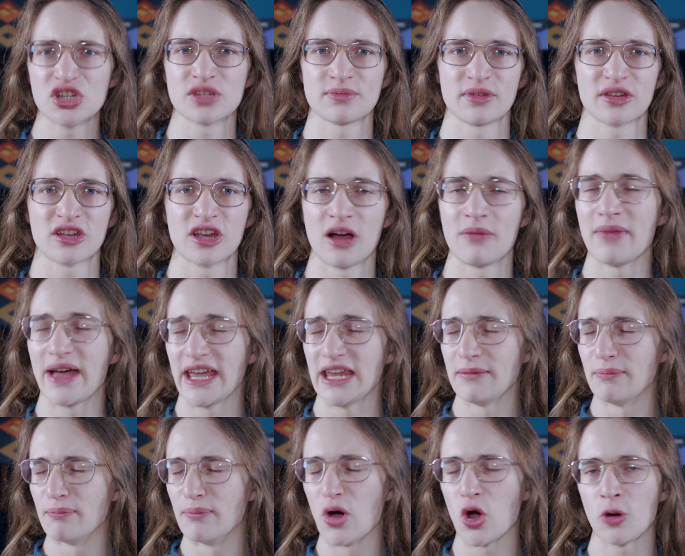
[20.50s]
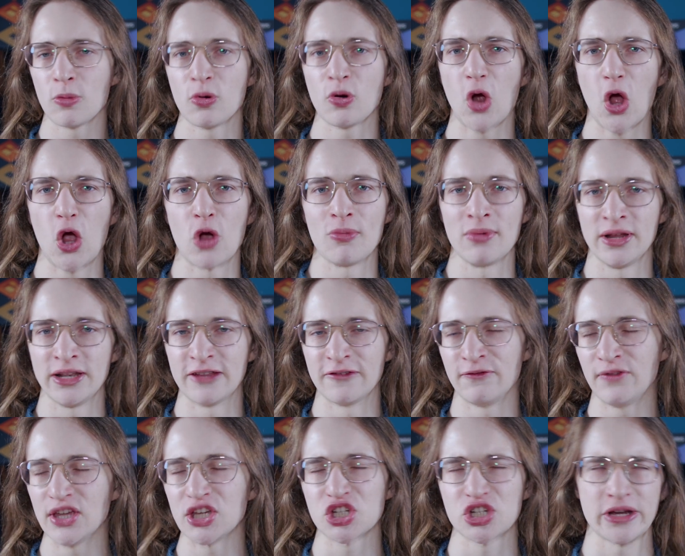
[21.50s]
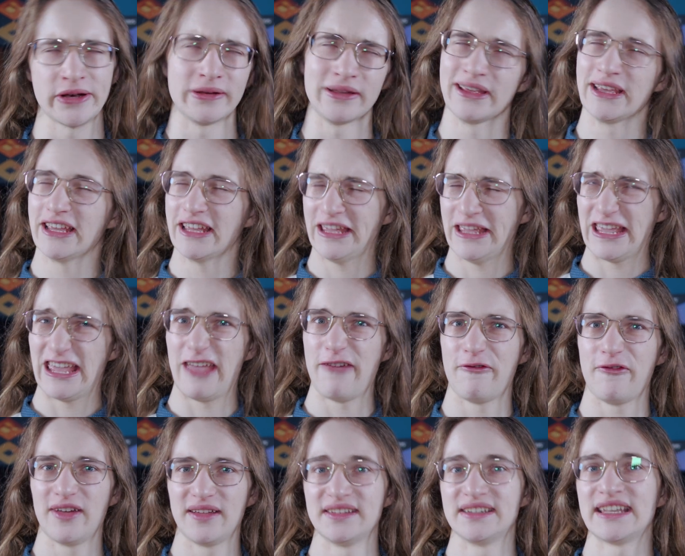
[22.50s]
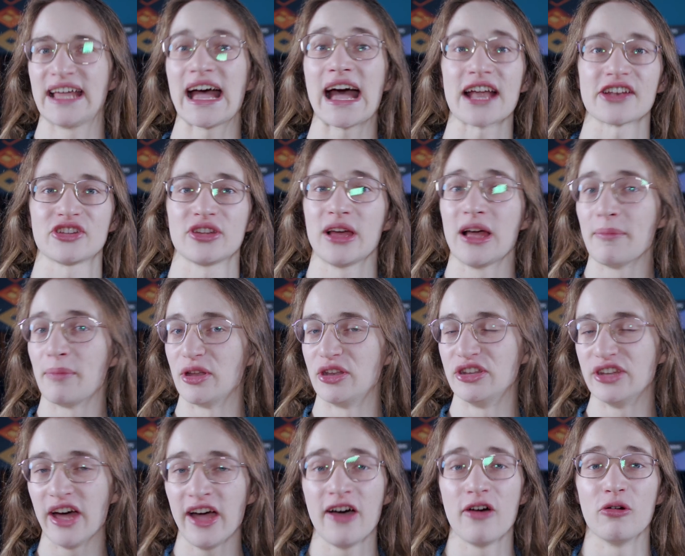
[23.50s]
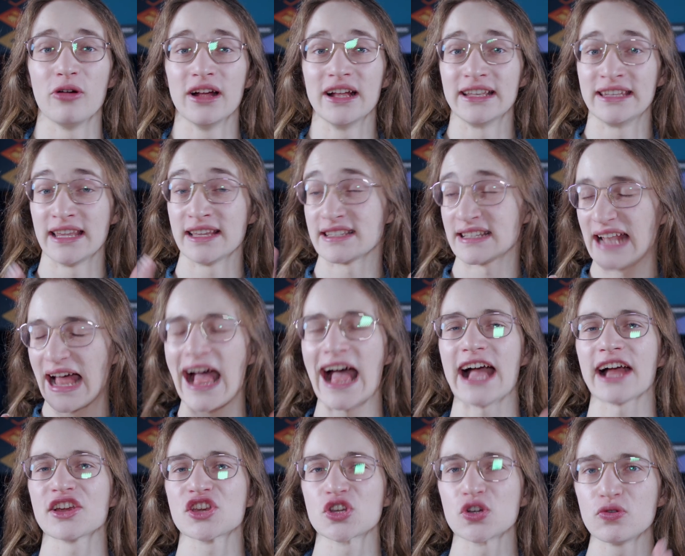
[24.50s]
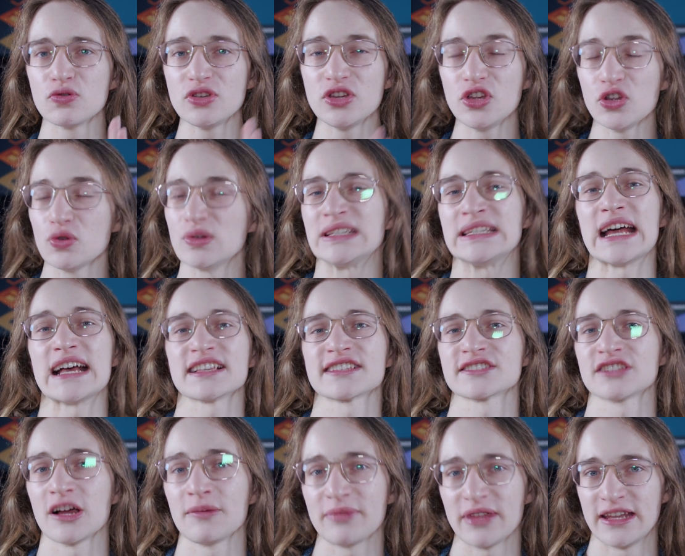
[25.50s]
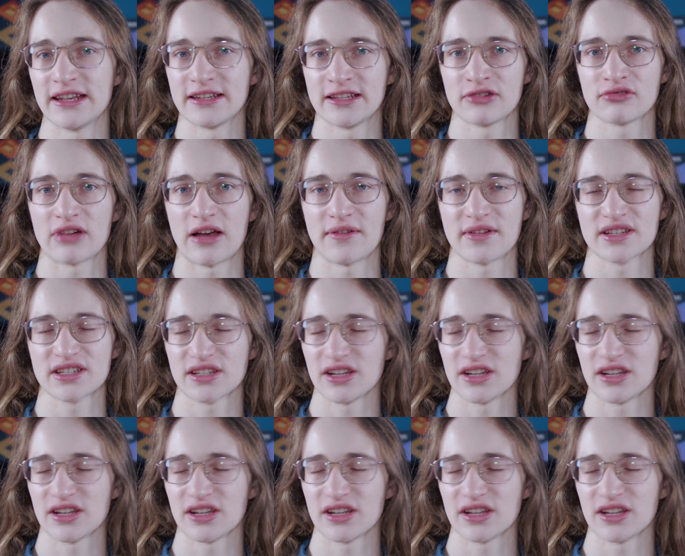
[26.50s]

just become a mobile-only division, if that. But no, there's an actual new desktop Intel graphics